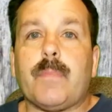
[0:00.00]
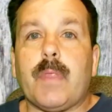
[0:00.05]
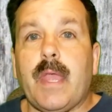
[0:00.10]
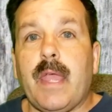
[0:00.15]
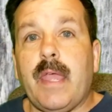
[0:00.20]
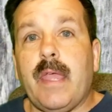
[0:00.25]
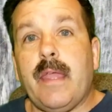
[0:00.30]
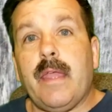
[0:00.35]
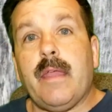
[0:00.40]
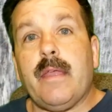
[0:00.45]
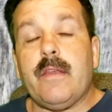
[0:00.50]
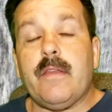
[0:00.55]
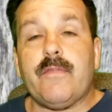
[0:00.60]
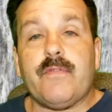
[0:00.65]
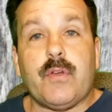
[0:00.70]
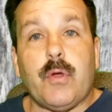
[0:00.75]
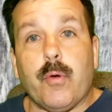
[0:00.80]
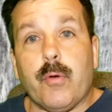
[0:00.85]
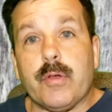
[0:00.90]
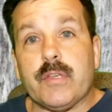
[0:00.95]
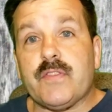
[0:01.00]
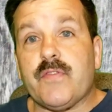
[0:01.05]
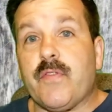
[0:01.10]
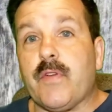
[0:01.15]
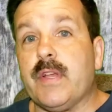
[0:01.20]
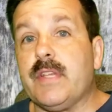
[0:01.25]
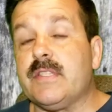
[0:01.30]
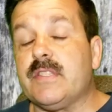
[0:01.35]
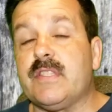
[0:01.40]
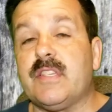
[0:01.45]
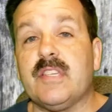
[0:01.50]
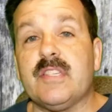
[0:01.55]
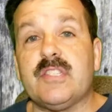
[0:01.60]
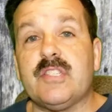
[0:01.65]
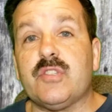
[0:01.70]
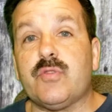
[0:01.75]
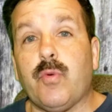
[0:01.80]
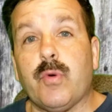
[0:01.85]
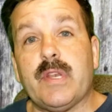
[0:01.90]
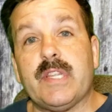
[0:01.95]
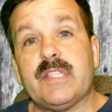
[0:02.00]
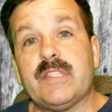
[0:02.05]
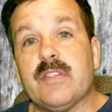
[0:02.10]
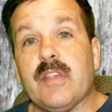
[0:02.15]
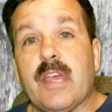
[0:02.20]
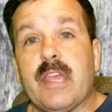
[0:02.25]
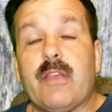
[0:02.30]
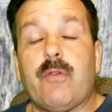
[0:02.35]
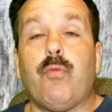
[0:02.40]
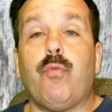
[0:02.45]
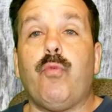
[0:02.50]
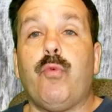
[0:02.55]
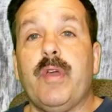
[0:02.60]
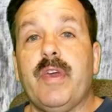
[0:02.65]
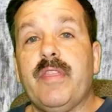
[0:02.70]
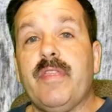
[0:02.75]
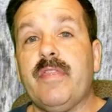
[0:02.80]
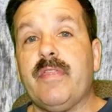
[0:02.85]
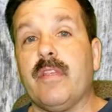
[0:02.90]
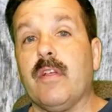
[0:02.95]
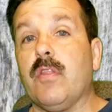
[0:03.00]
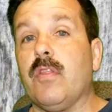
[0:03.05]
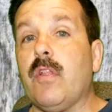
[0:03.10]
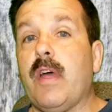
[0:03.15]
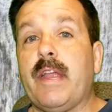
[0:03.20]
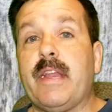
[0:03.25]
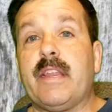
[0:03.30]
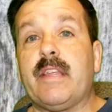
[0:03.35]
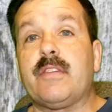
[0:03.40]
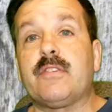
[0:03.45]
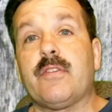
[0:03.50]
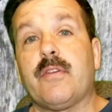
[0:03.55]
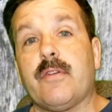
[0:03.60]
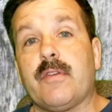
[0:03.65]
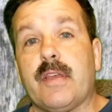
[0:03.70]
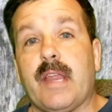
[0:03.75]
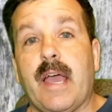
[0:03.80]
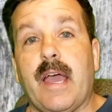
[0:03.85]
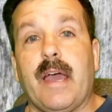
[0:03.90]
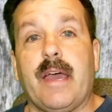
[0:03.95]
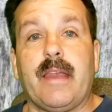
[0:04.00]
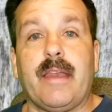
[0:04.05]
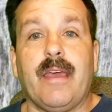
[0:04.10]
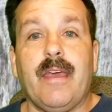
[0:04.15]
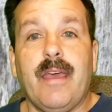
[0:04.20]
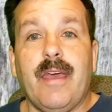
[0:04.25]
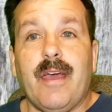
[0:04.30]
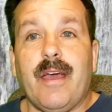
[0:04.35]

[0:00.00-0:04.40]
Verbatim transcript: And of course, friends, this is what it's like with the lighting turned on.